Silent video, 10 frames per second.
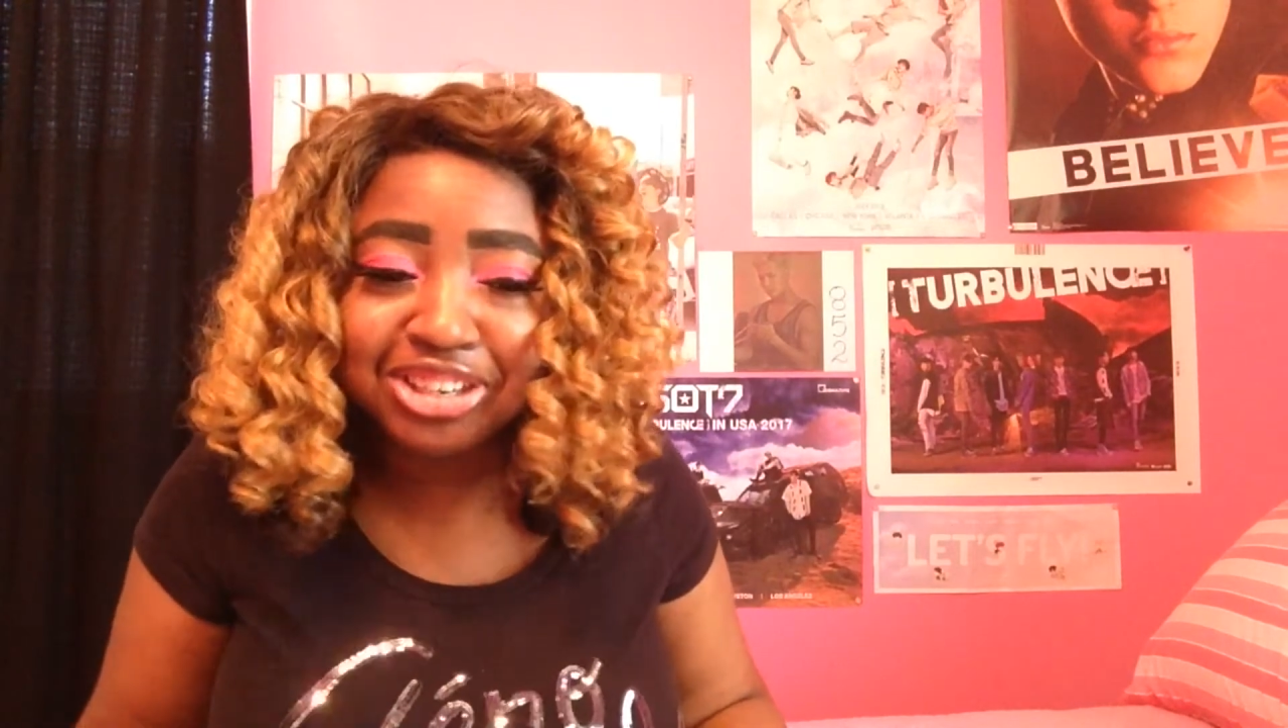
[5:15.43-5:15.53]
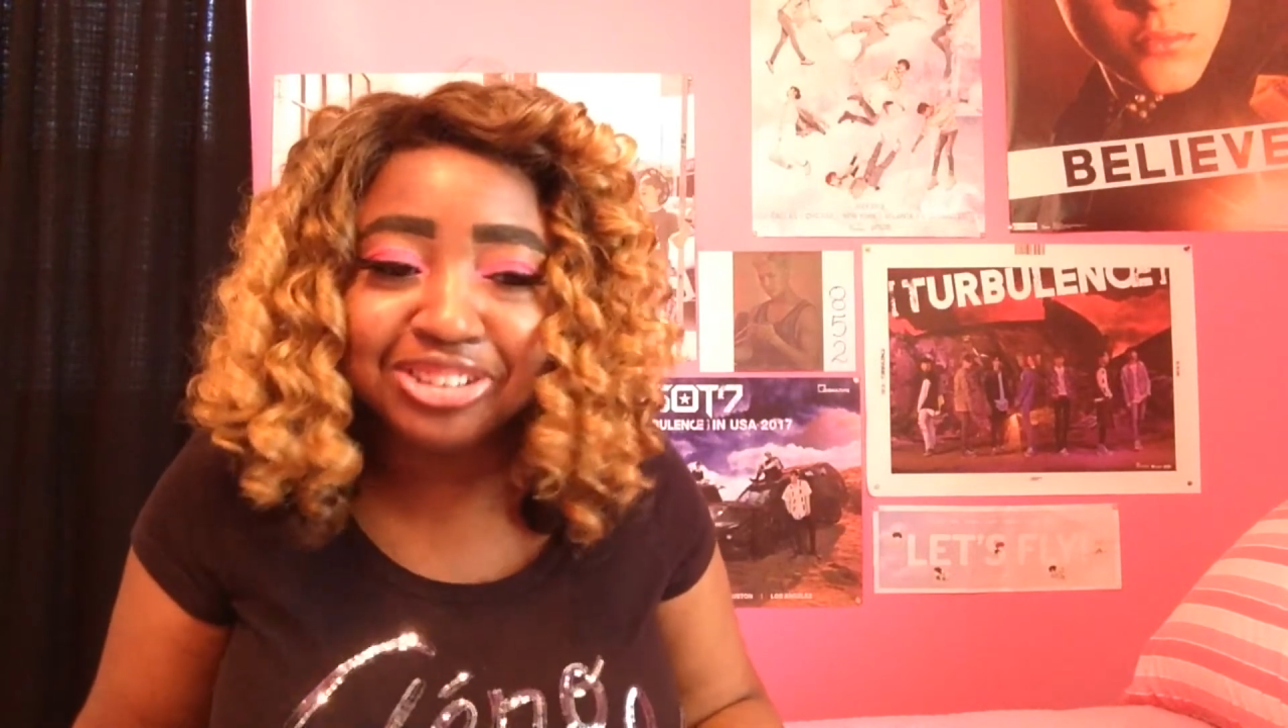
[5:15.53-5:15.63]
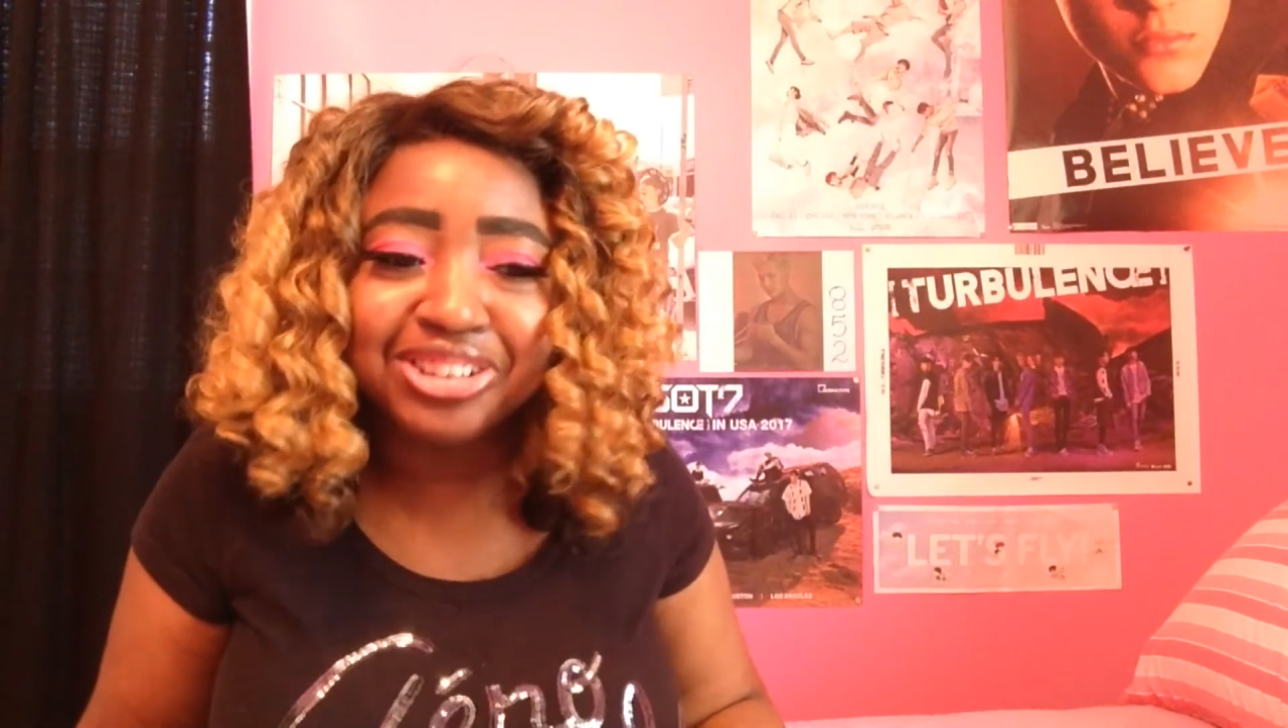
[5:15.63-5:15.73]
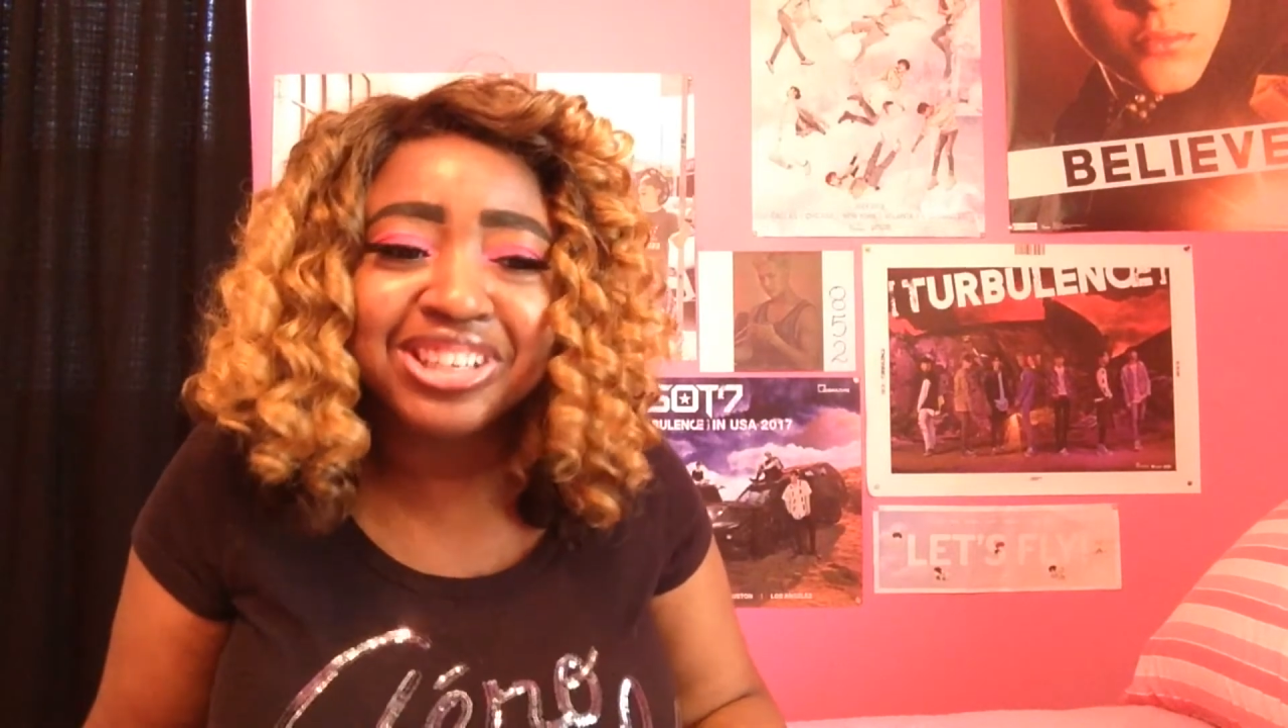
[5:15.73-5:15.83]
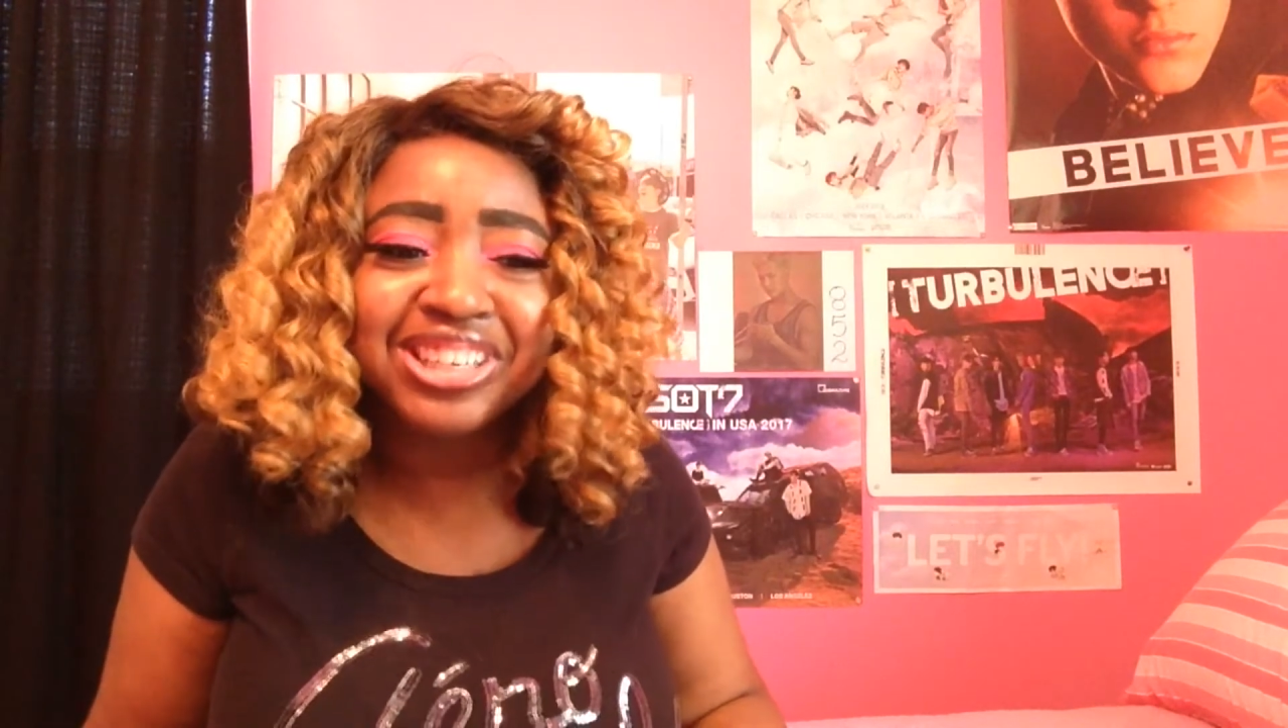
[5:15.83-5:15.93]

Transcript: you.